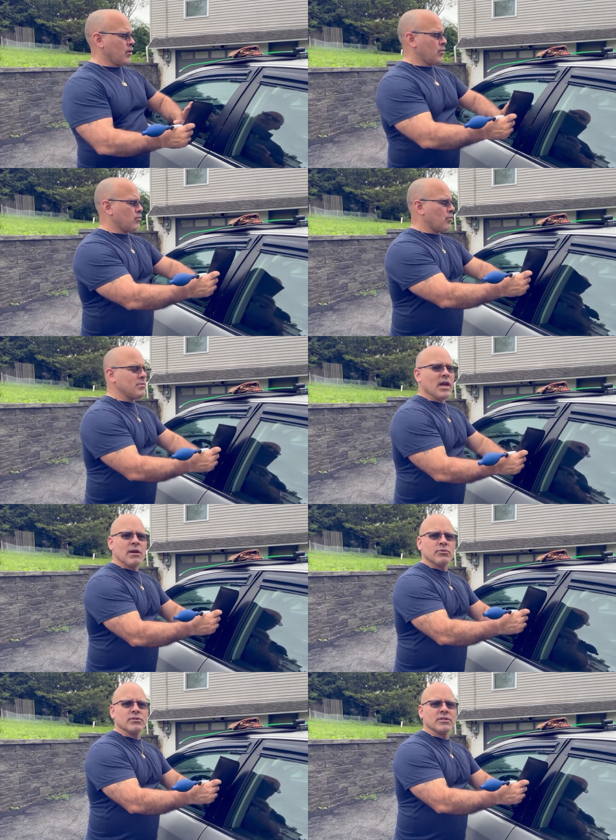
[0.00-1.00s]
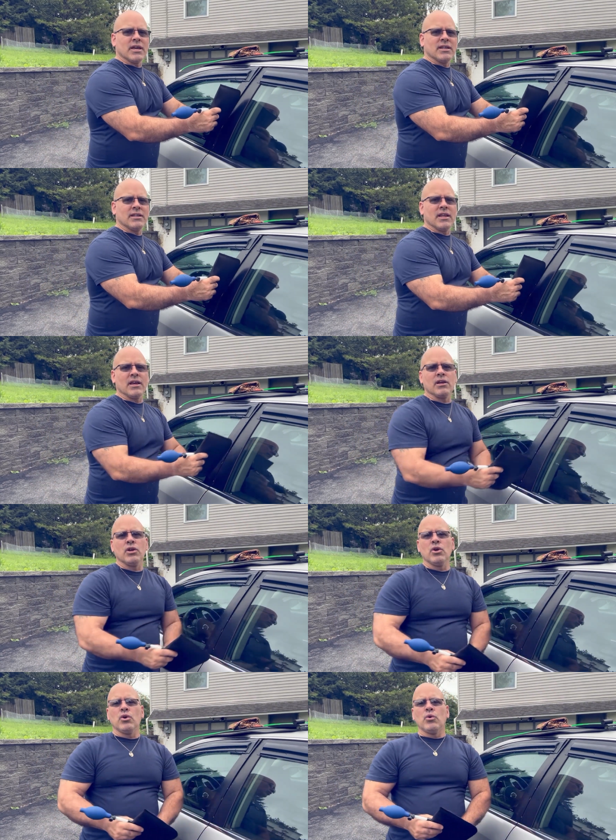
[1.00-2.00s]
won't be able to get in there
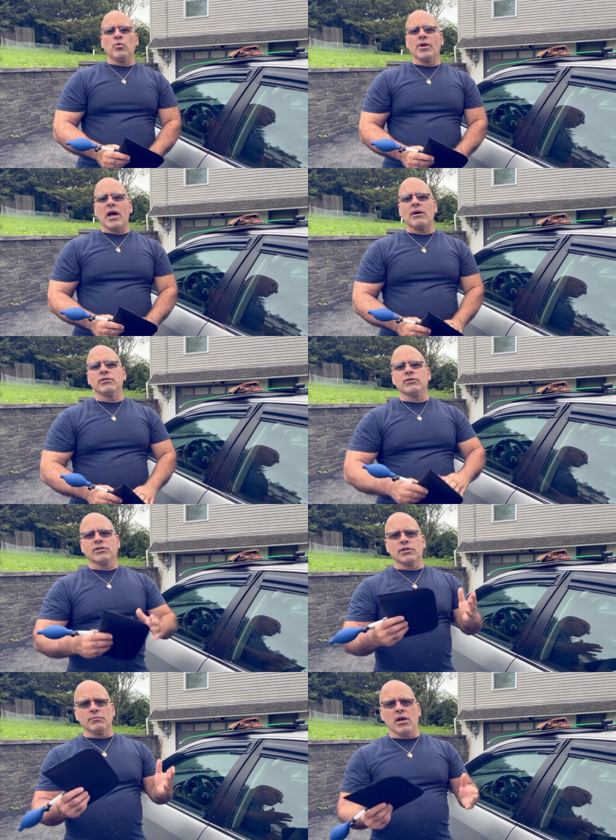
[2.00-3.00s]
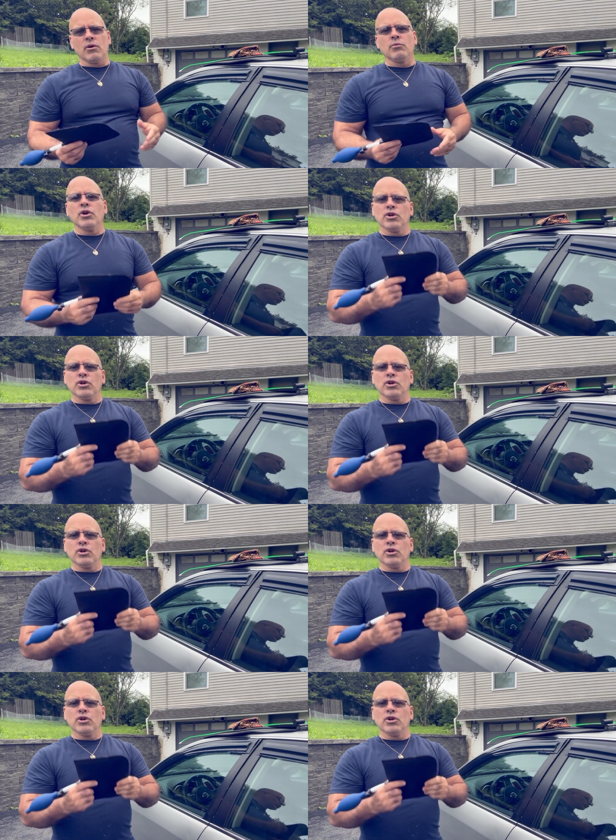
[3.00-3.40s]
without some help.